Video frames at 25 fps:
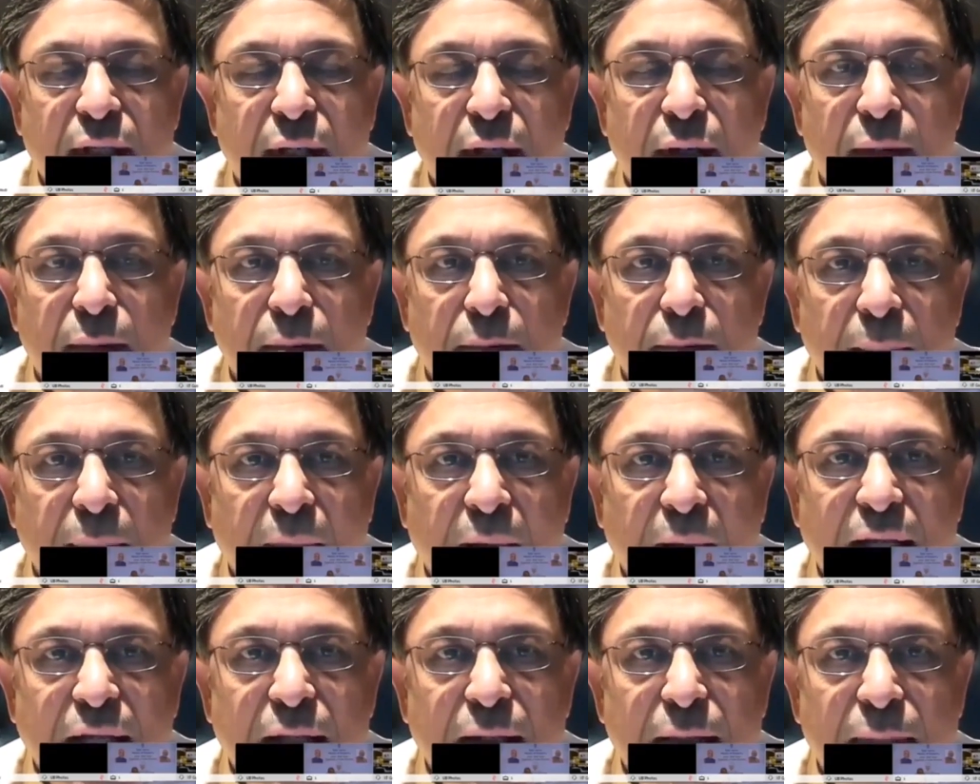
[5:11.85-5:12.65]

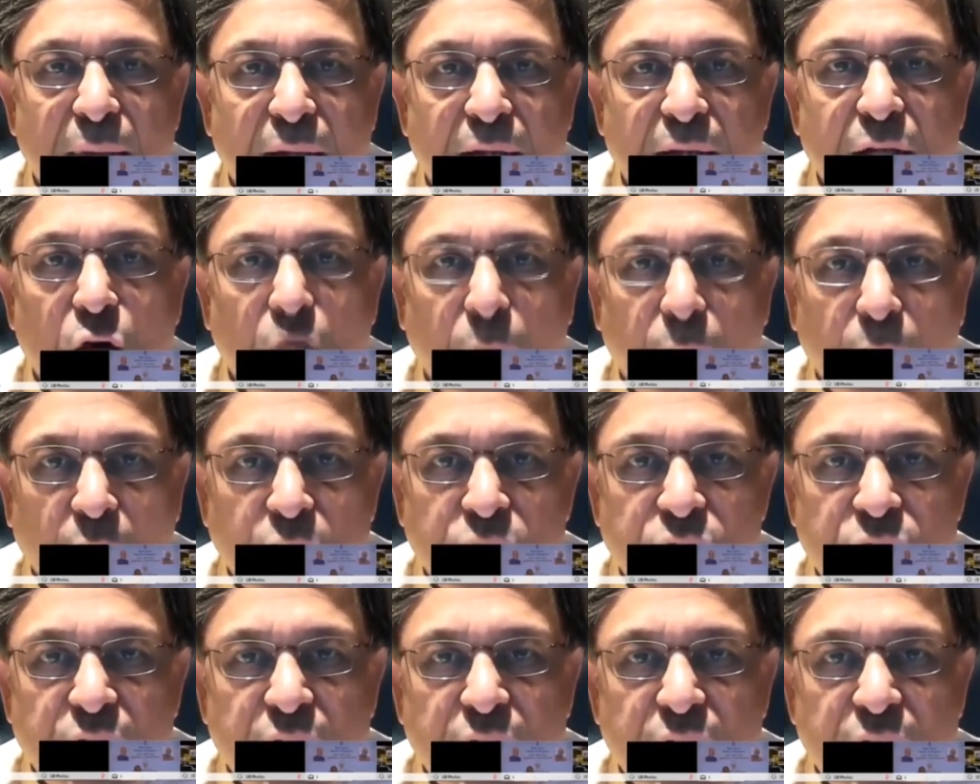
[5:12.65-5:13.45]
many, many
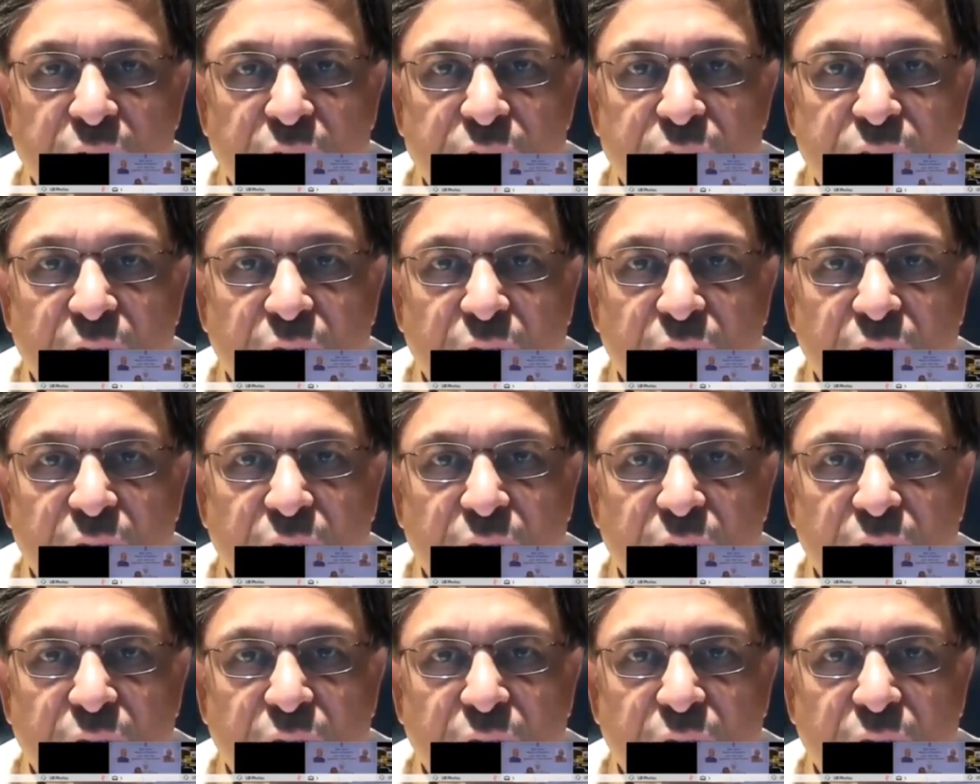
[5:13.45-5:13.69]
opportunities